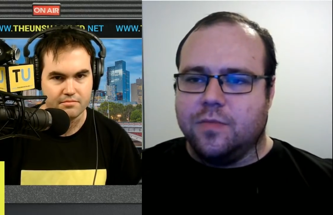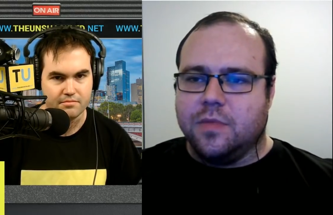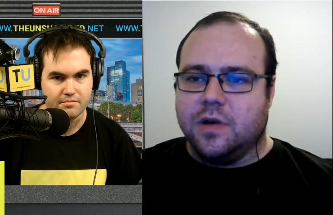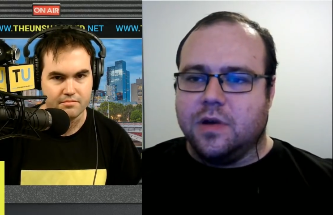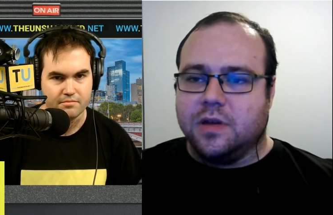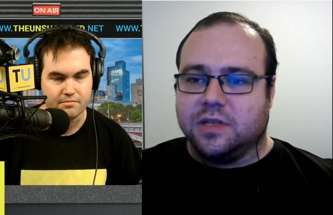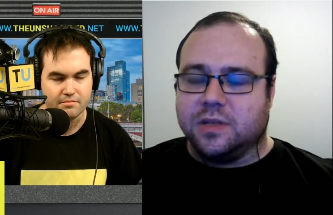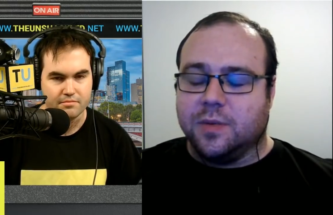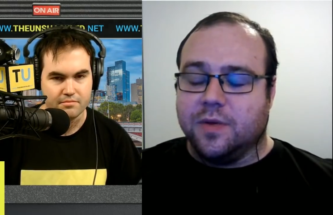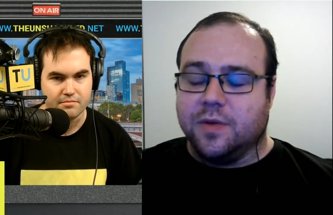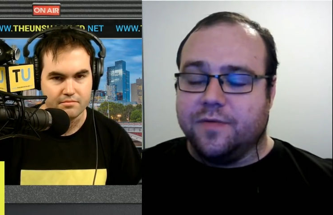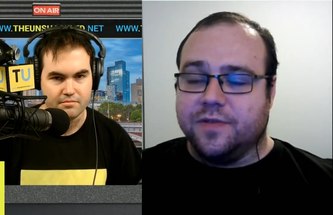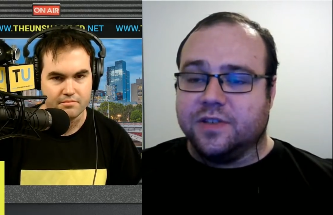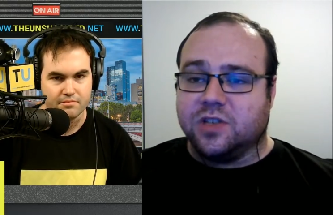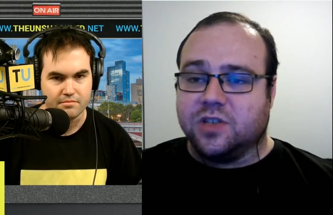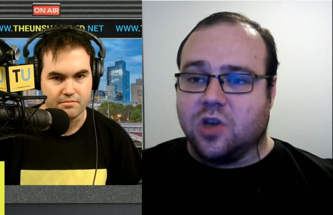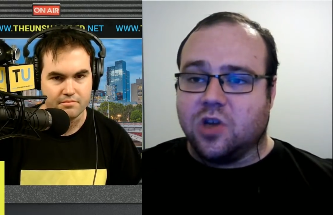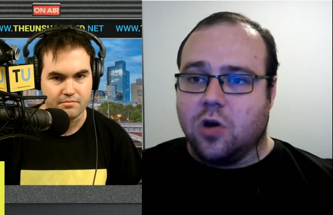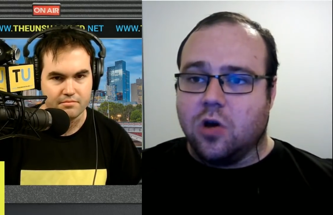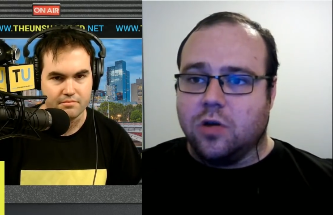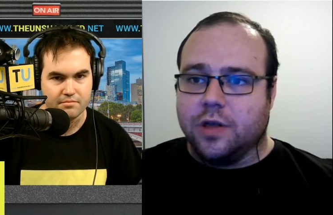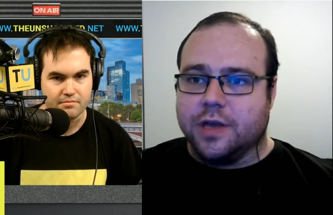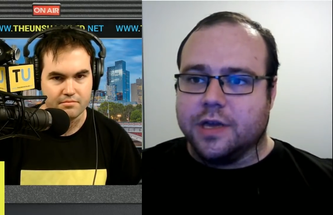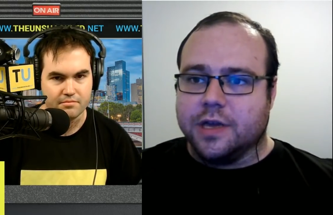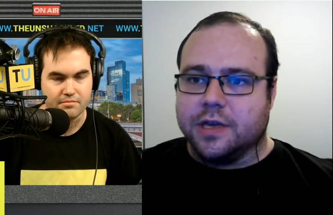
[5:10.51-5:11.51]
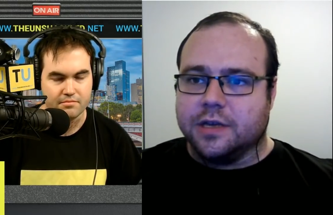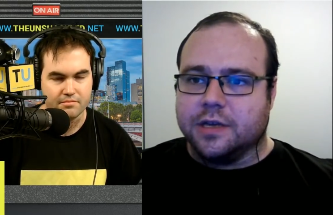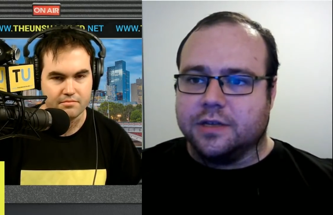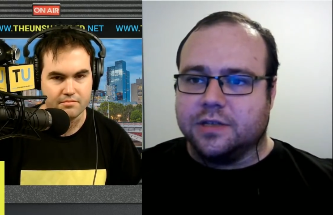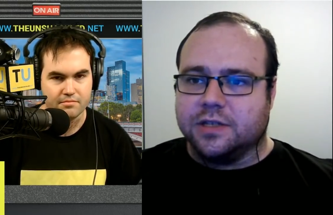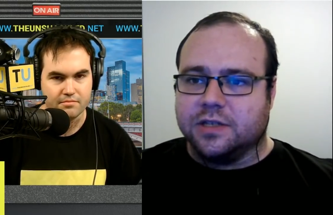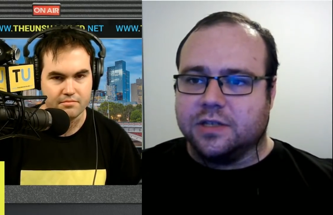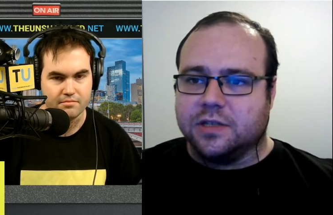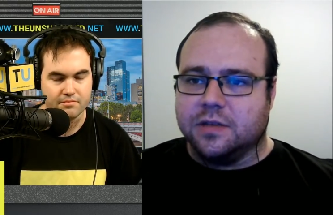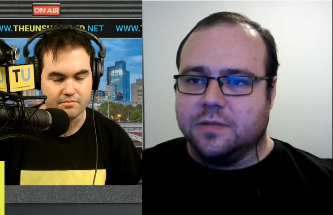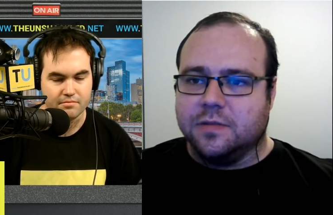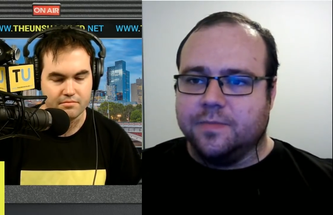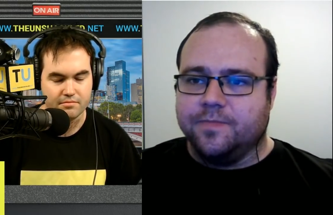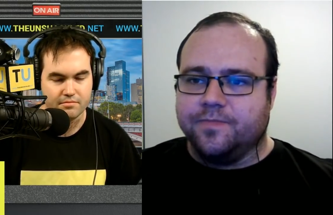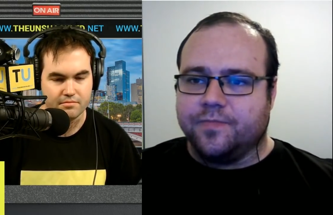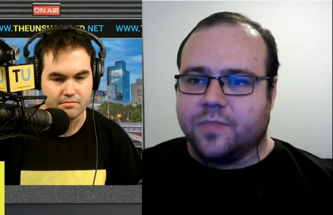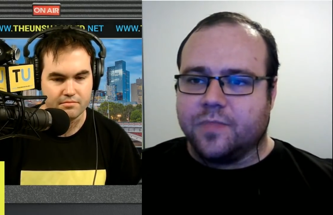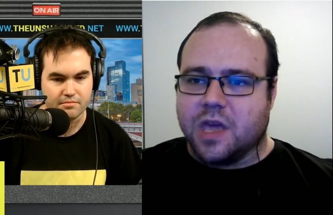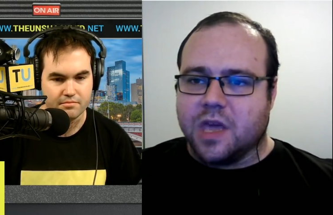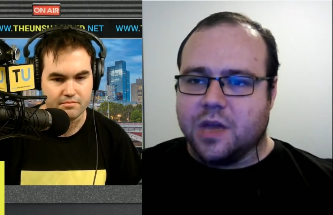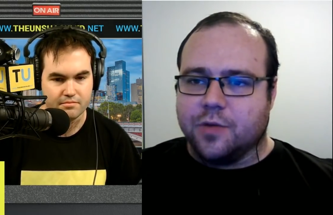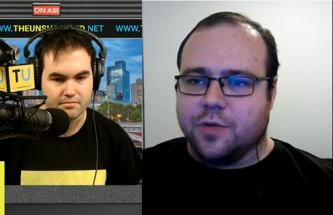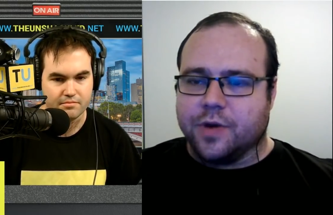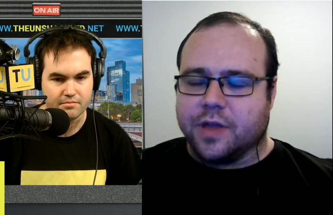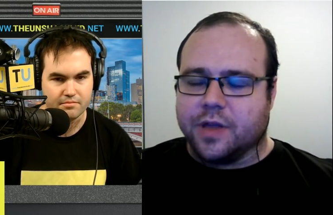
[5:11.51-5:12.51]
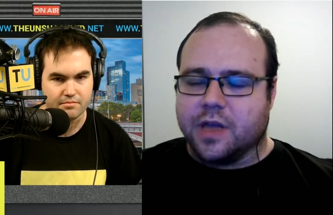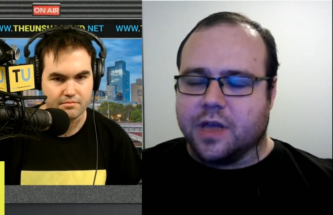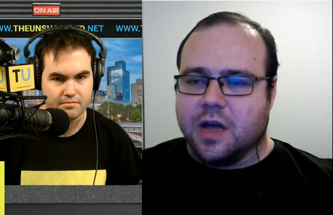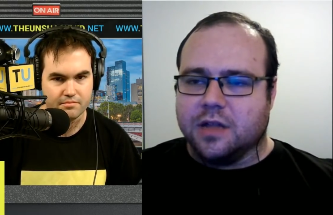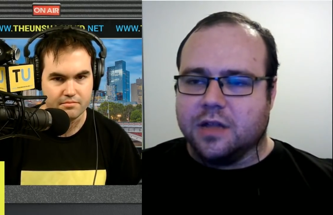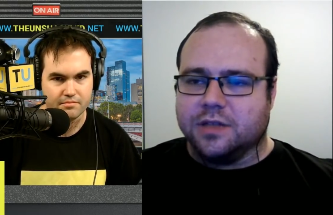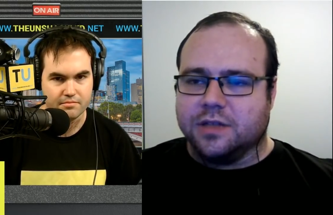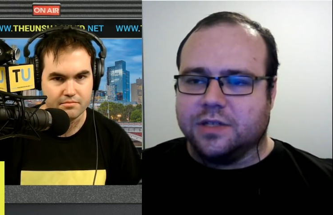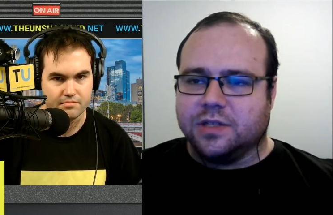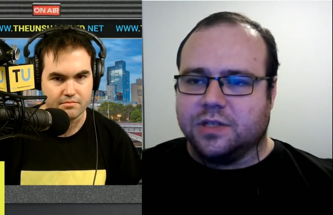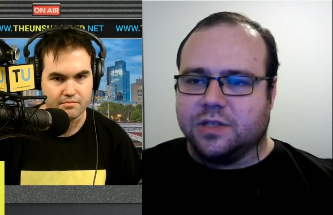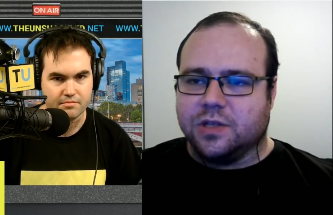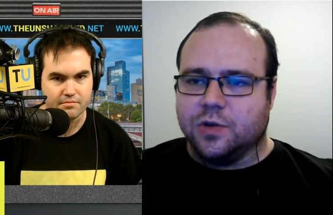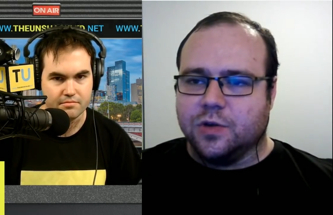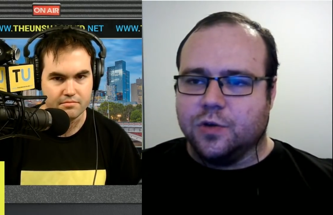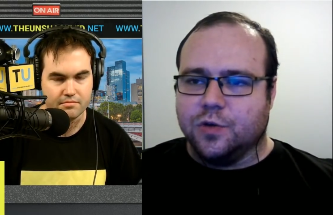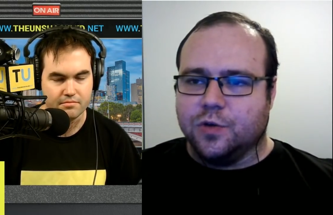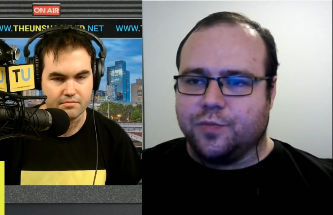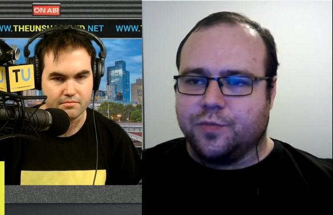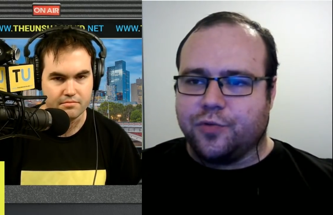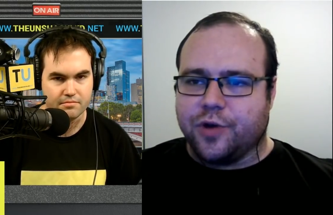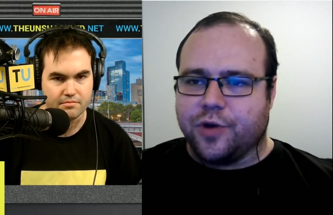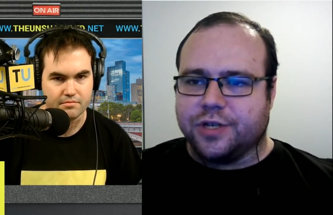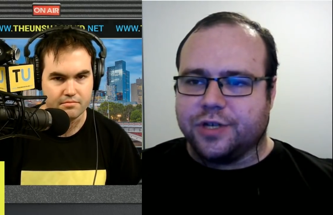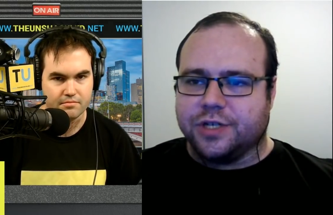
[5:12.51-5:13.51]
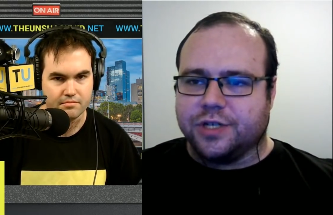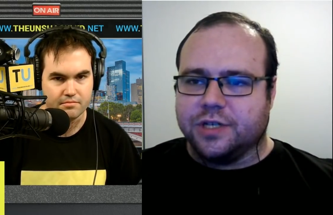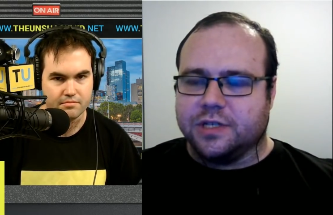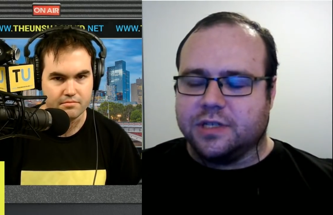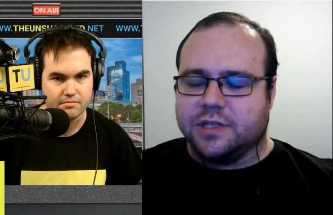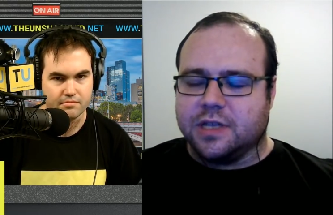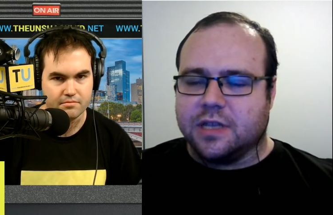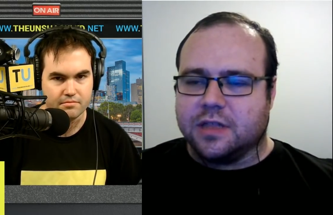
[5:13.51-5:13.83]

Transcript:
Speaker 1: uh, some of his colleagues in regards to pressures that